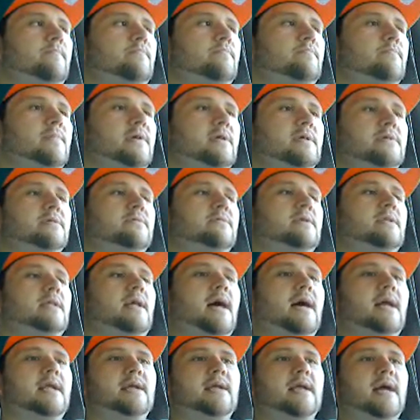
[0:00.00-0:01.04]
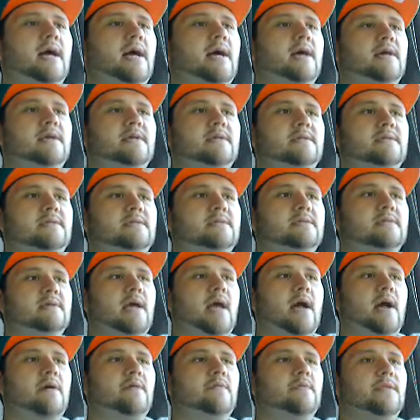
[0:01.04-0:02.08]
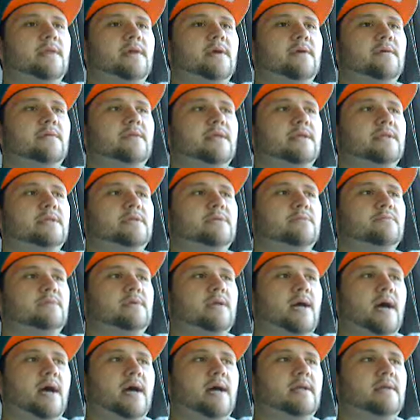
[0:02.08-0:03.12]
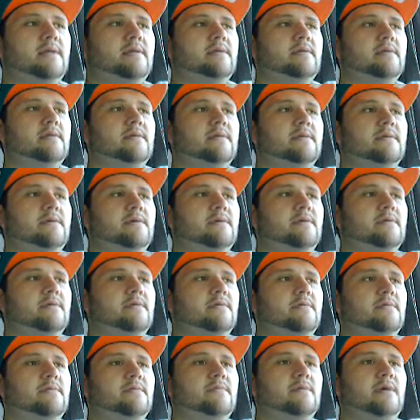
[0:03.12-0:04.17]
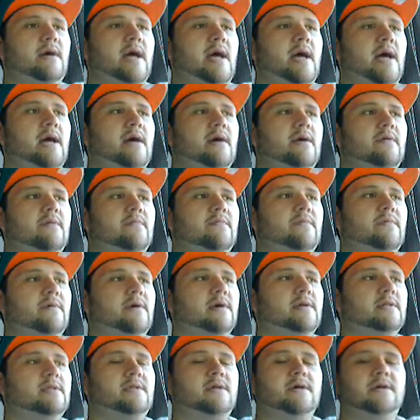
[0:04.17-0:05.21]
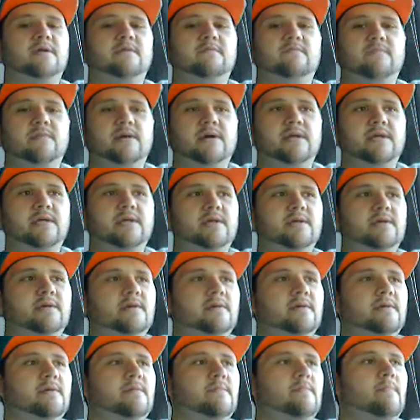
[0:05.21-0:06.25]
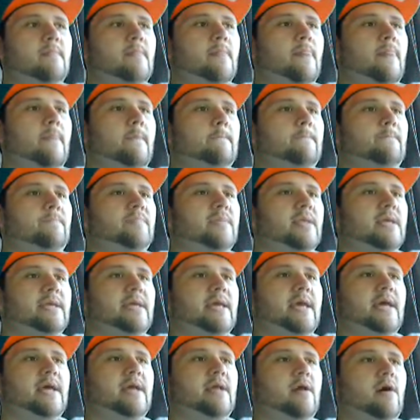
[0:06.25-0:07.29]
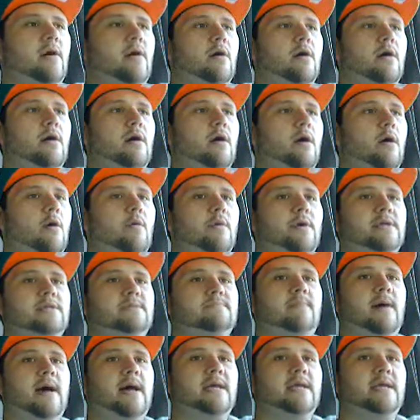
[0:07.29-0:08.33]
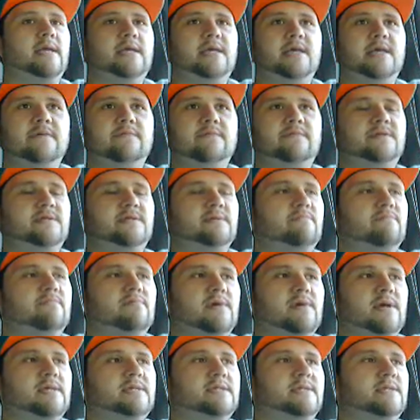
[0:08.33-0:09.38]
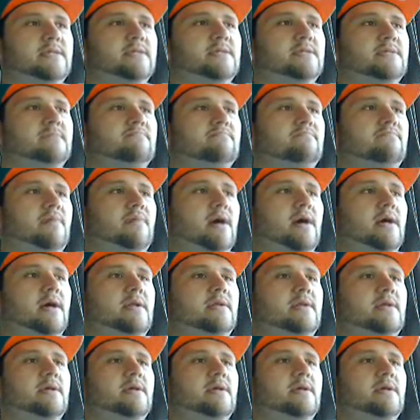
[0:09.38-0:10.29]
Because there are a lot of guys out there that do not, have a ton of money and can't always buy gifts and presents, but